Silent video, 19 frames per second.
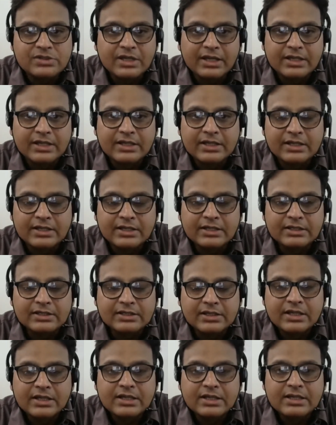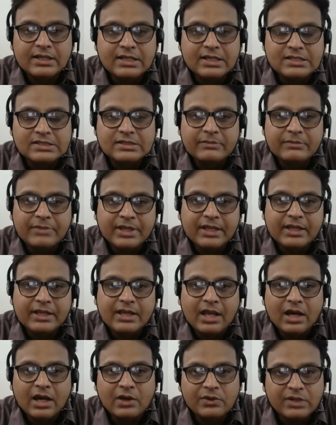And let's begin
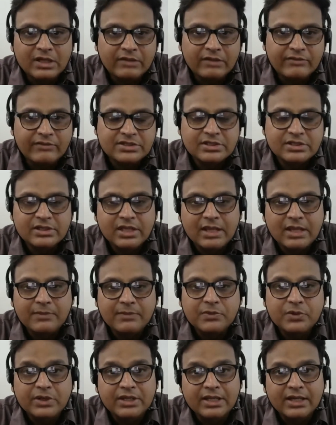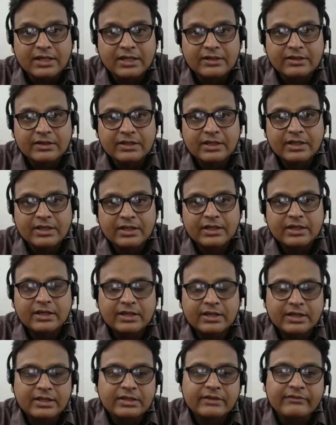how television came to India
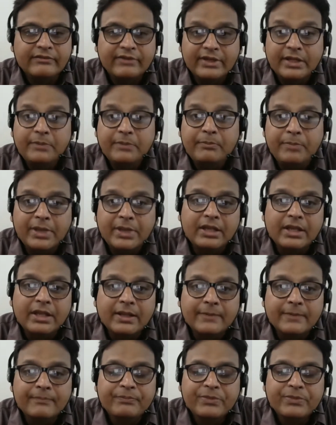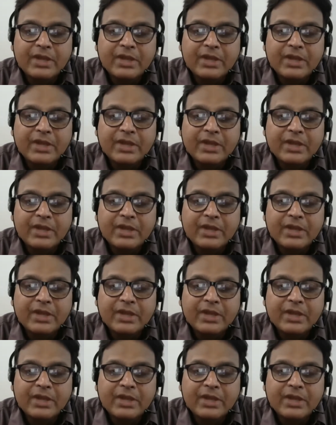in the very beginning.